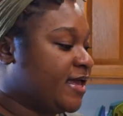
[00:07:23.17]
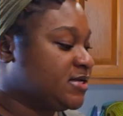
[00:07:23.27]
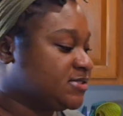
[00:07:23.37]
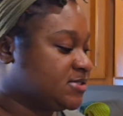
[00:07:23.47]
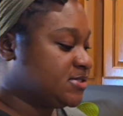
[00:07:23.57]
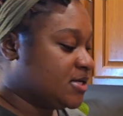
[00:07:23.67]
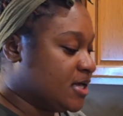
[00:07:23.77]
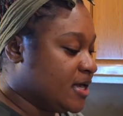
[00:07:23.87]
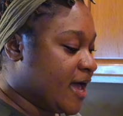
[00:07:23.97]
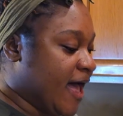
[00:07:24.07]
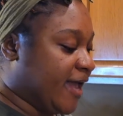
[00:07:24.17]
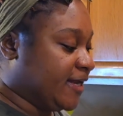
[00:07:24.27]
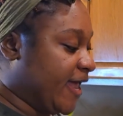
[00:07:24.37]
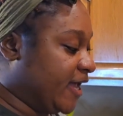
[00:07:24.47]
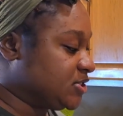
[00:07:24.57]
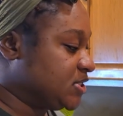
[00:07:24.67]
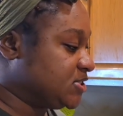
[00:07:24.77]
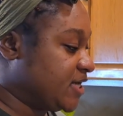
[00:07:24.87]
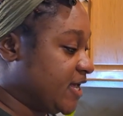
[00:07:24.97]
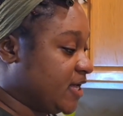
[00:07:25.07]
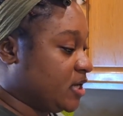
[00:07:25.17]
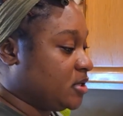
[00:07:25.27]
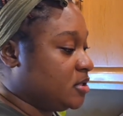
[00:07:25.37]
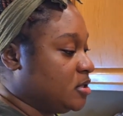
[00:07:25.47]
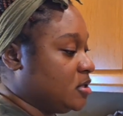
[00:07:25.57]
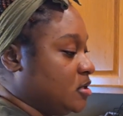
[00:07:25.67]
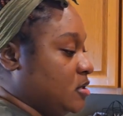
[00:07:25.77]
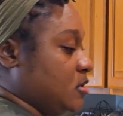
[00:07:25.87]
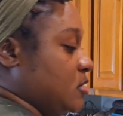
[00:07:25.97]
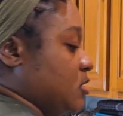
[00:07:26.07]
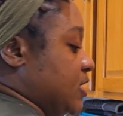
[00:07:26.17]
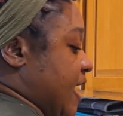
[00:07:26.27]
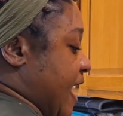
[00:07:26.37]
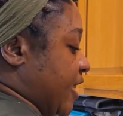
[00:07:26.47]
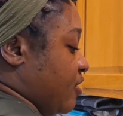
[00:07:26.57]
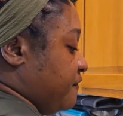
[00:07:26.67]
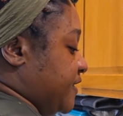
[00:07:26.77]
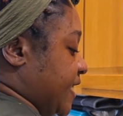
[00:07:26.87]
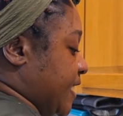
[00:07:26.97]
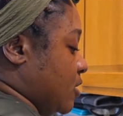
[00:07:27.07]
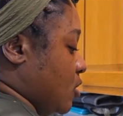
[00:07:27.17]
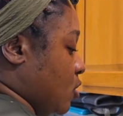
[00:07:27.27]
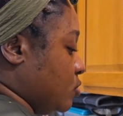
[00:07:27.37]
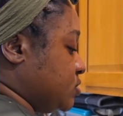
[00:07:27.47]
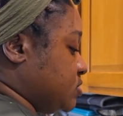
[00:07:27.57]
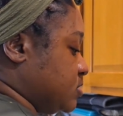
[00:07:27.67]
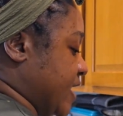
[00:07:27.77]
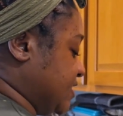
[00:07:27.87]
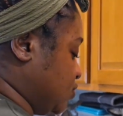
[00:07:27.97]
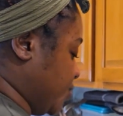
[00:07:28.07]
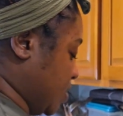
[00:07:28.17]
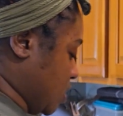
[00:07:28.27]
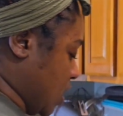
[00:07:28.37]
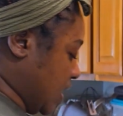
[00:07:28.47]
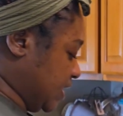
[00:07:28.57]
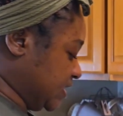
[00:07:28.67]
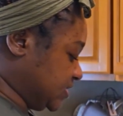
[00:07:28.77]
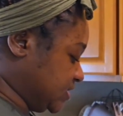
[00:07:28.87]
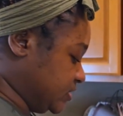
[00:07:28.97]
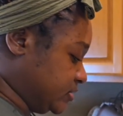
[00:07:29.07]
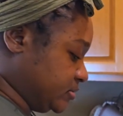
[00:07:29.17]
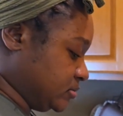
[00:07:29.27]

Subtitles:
eggs, I like to take the eye of the egg out, as we call it,